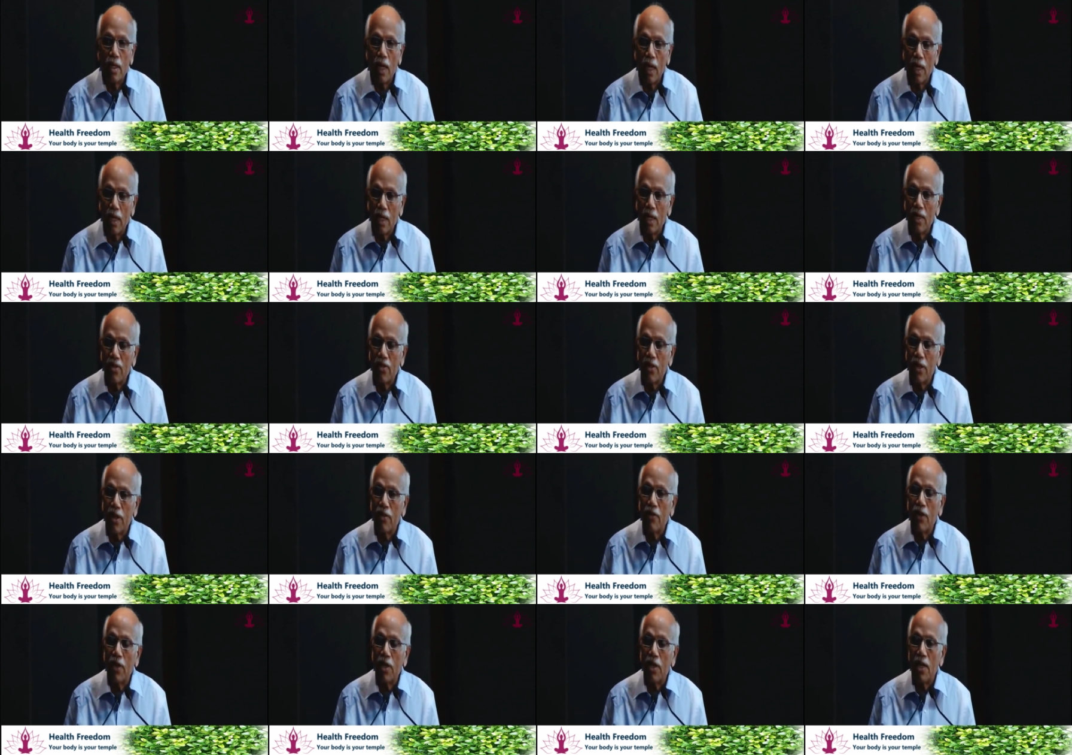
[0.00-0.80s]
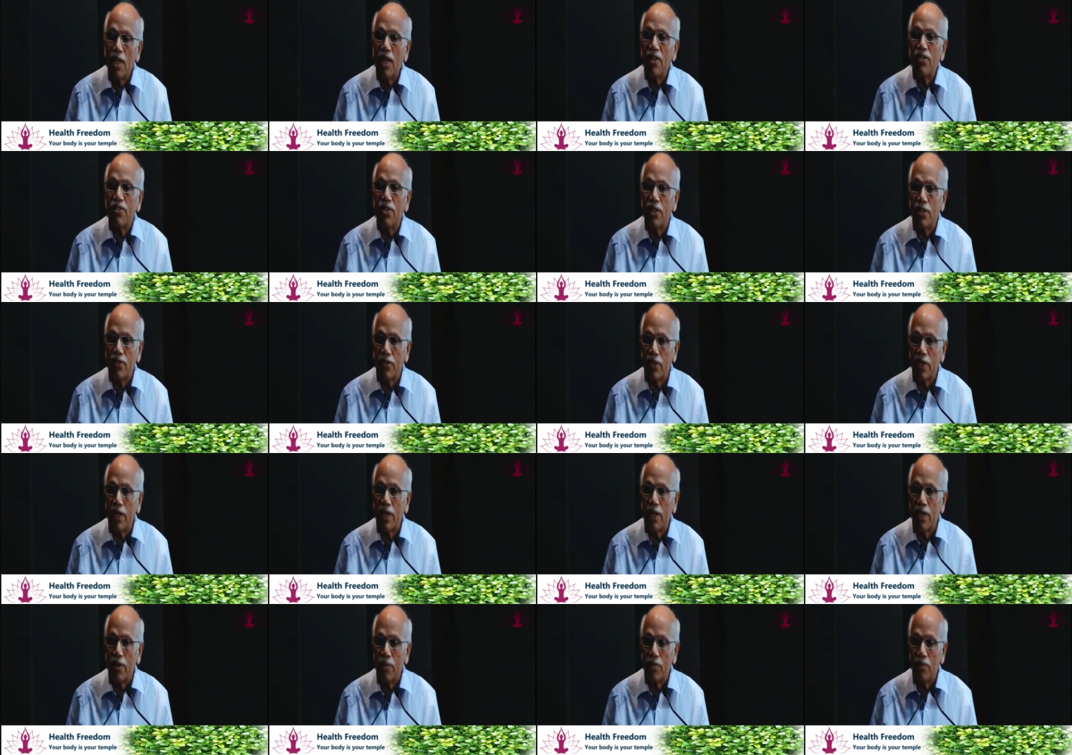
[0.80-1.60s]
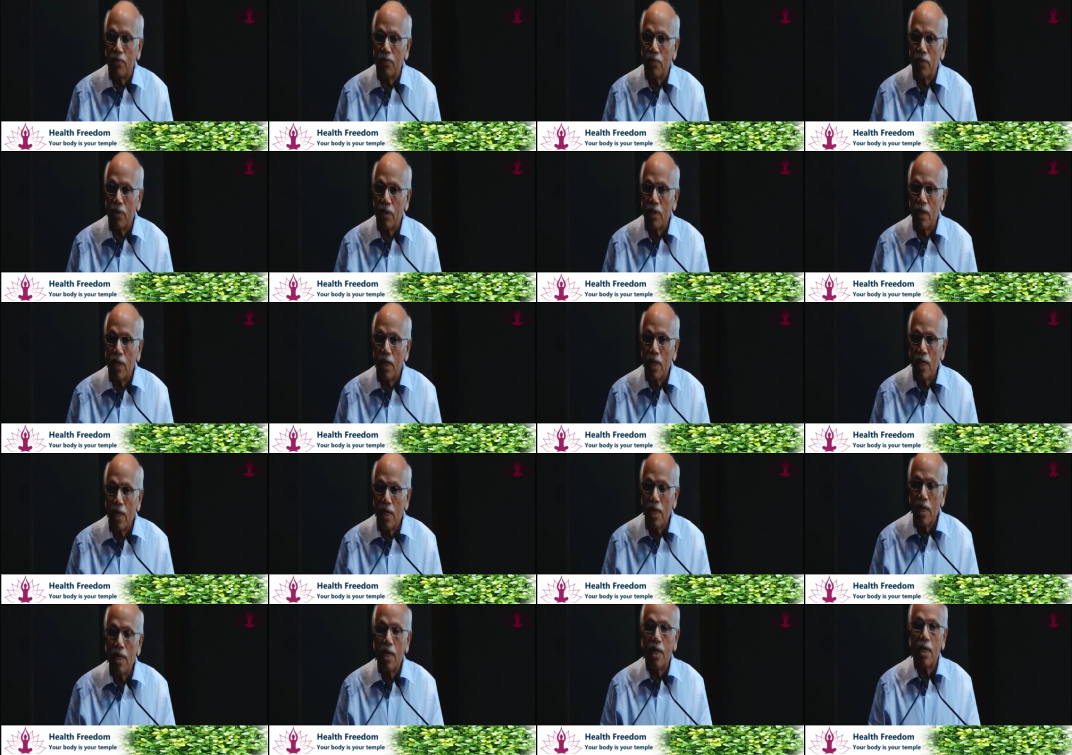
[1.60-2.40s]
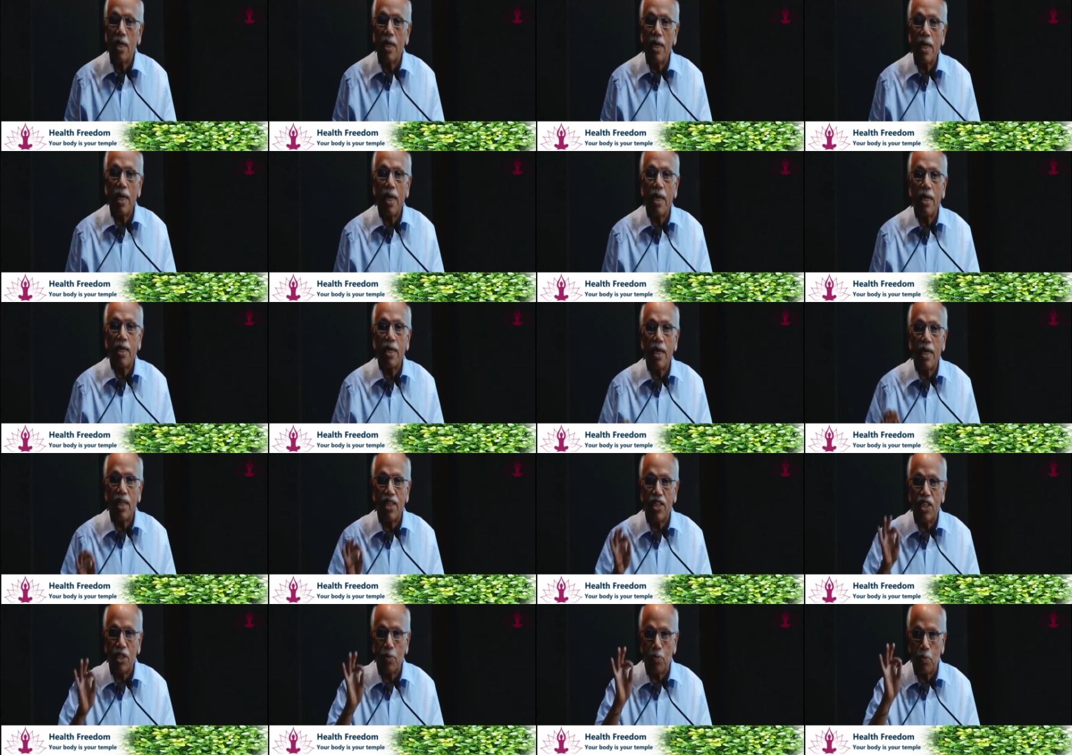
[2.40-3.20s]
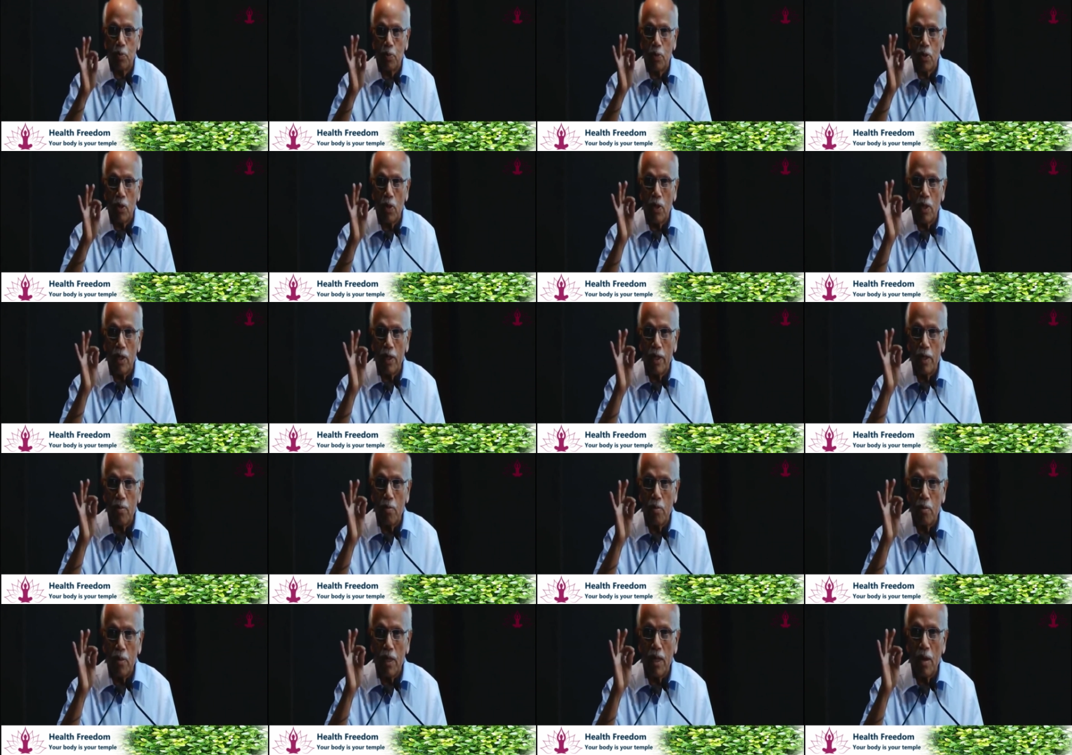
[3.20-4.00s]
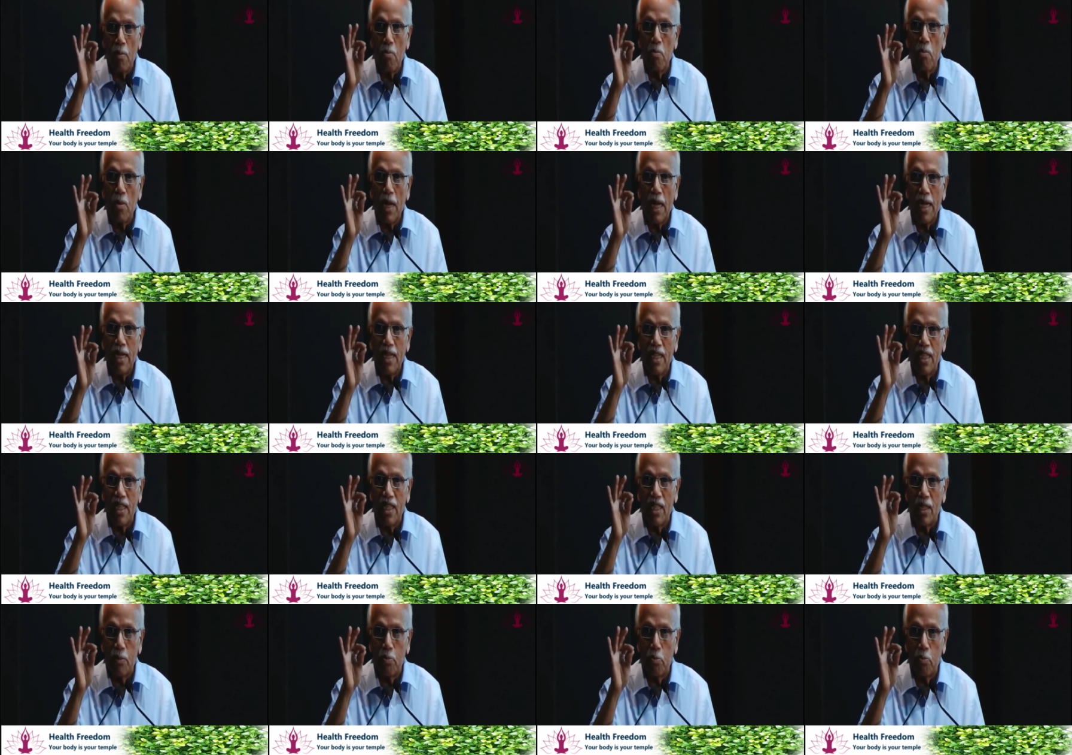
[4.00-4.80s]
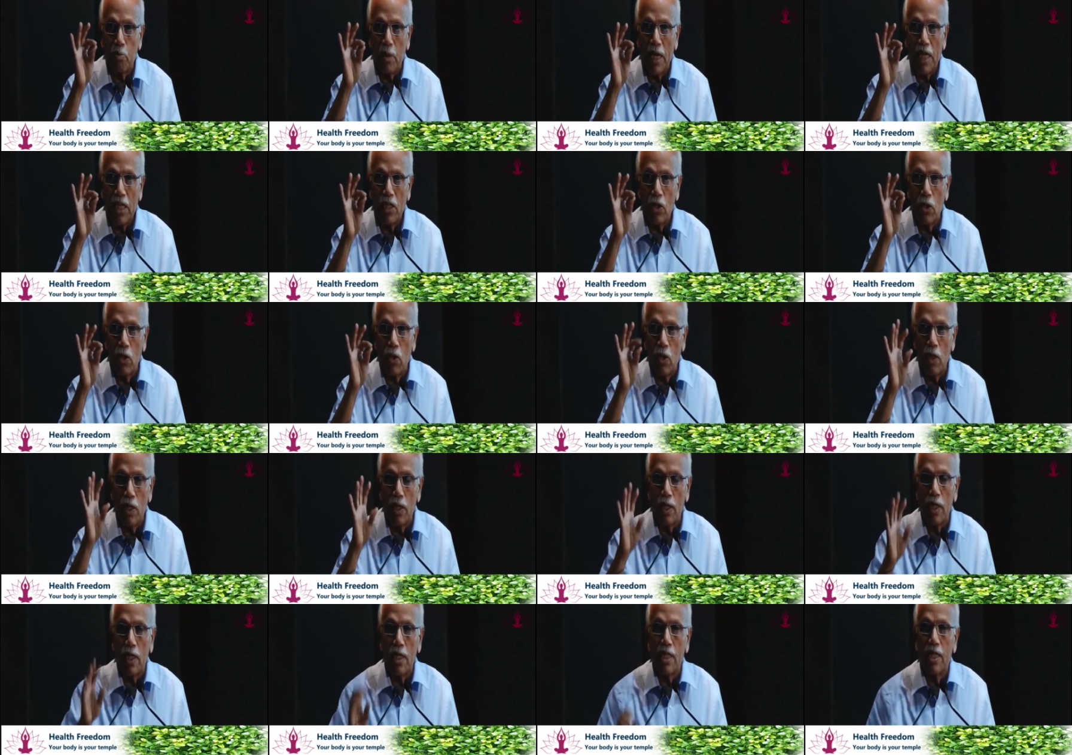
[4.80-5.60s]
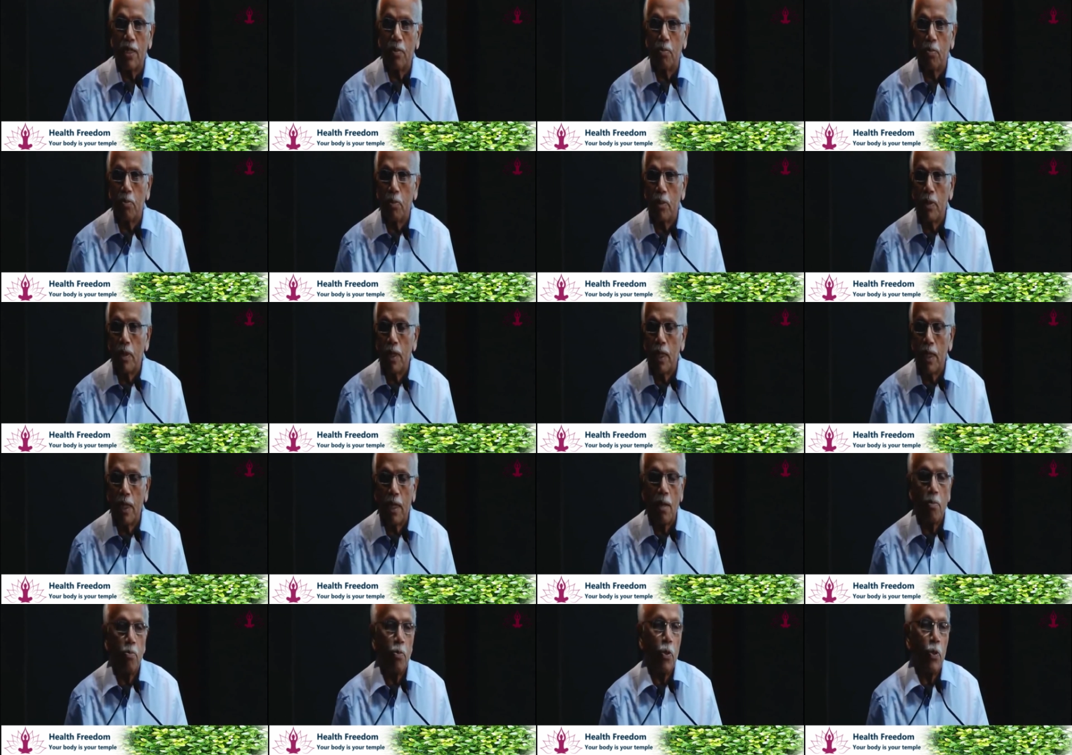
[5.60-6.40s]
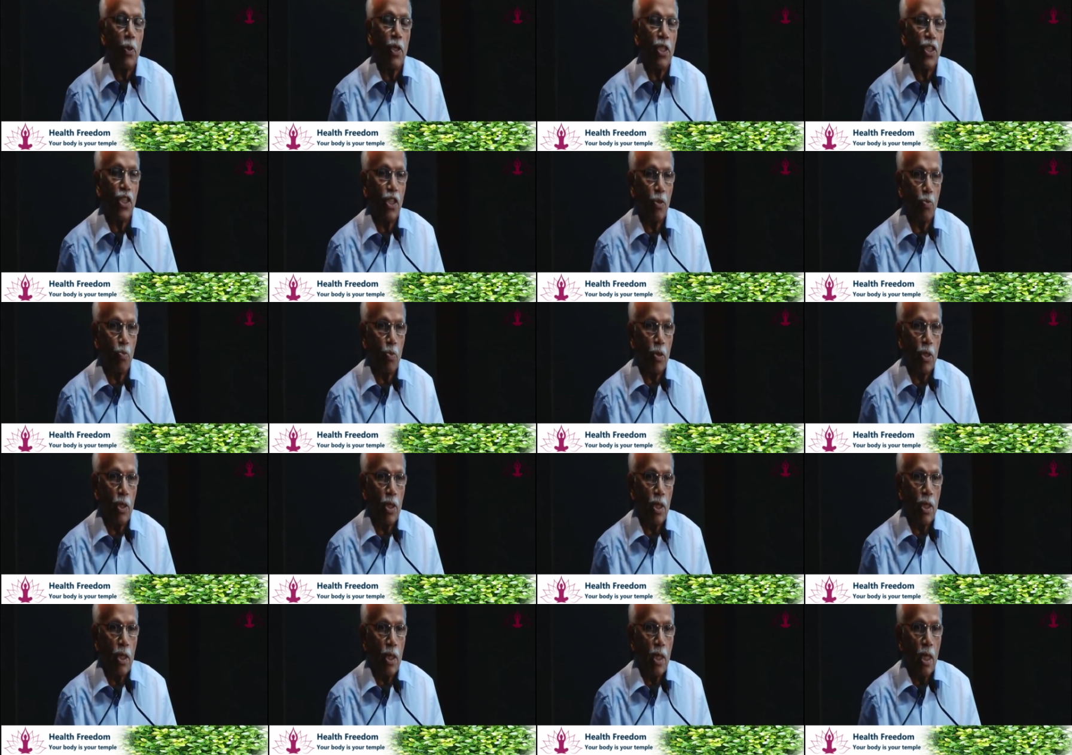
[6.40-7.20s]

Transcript: Douglas did a fantastic study. He created a chip called the MIT chip, mitochondrial chip, a computer chip,